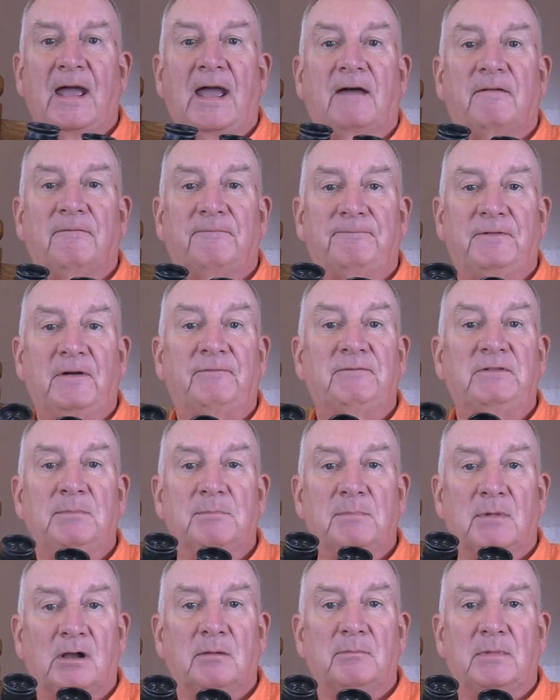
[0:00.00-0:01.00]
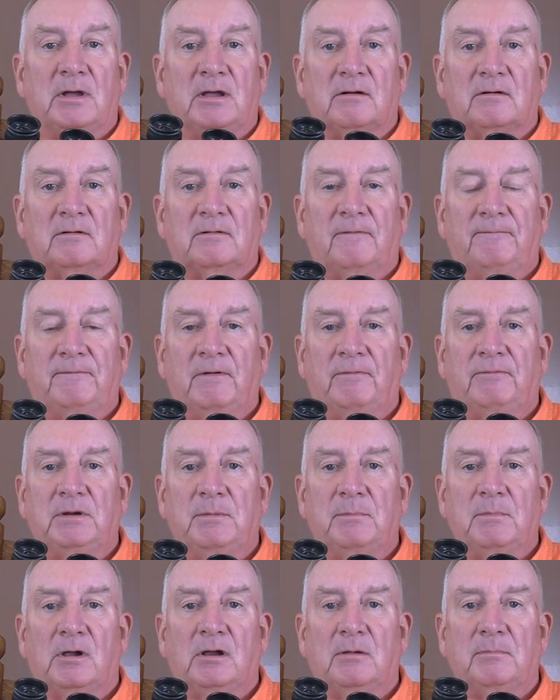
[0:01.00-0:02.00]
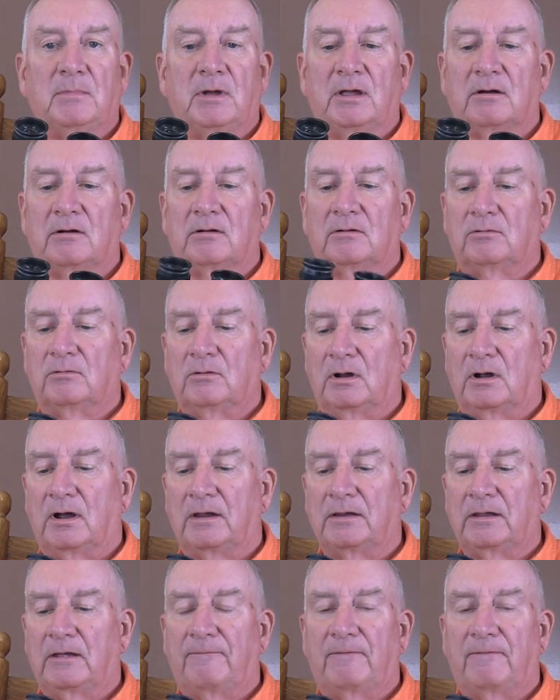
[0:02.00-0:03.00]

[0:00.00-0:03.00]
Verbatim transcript: and 50 millimeter, 50 millimeter, uh, they